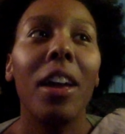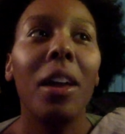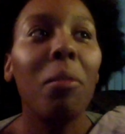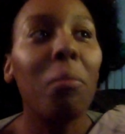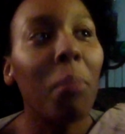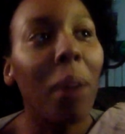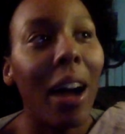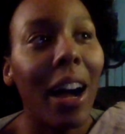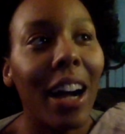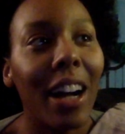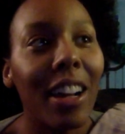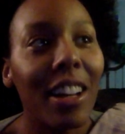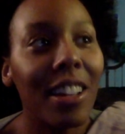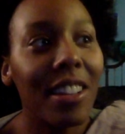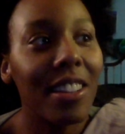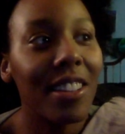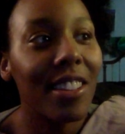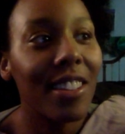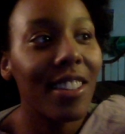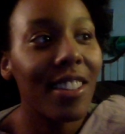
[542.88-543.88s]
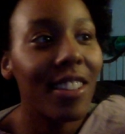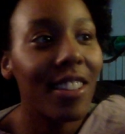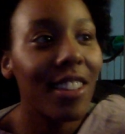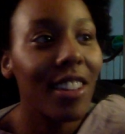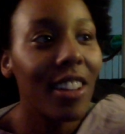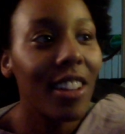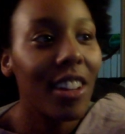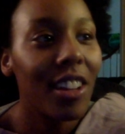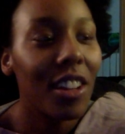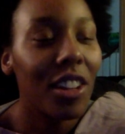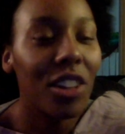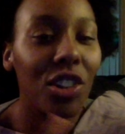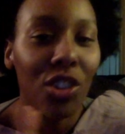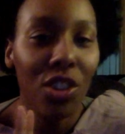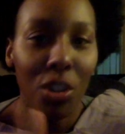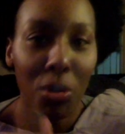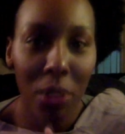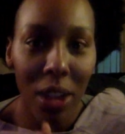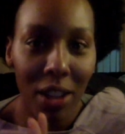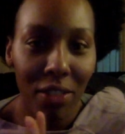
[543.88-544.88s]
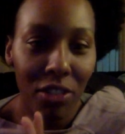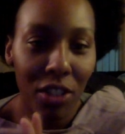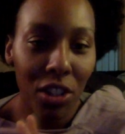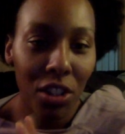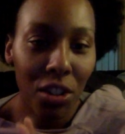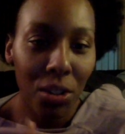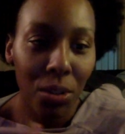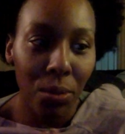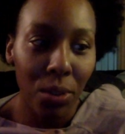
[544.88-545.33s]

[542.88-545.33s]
inbox. Because we have two.